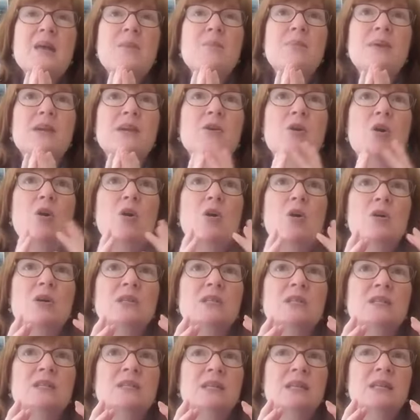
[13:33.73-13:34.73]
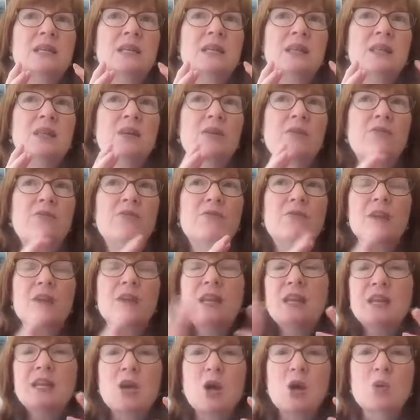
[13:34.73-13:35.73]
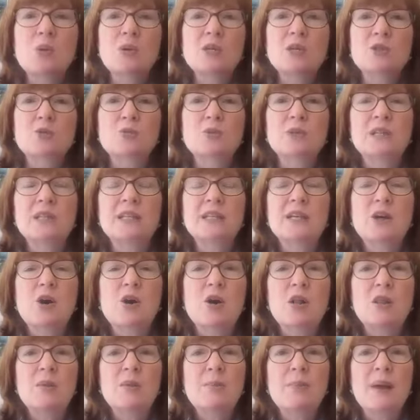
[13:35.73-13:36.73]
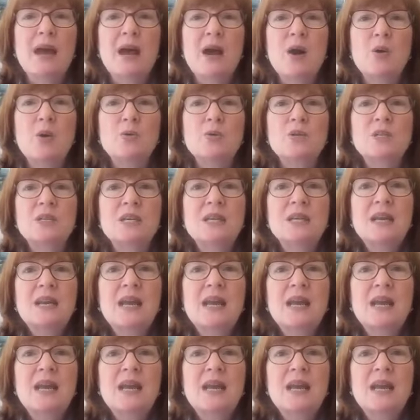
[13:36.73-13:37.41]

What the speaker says: because the video is really all about